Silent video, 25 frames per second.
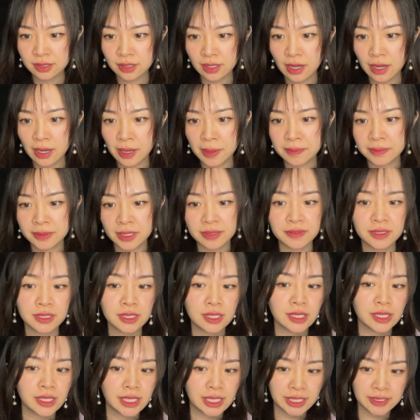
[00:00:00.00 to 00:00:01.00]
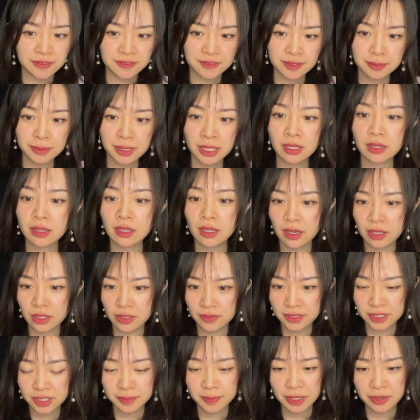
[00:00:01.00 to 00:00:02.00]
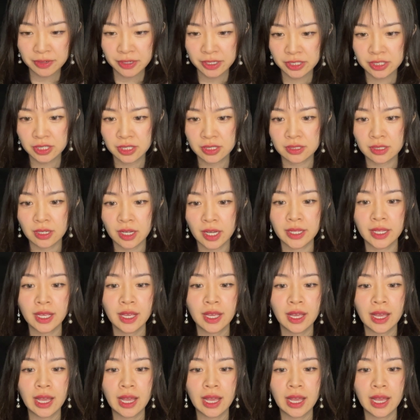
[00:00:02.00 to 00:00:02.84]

Um, definitely gives me a lot of inspirations on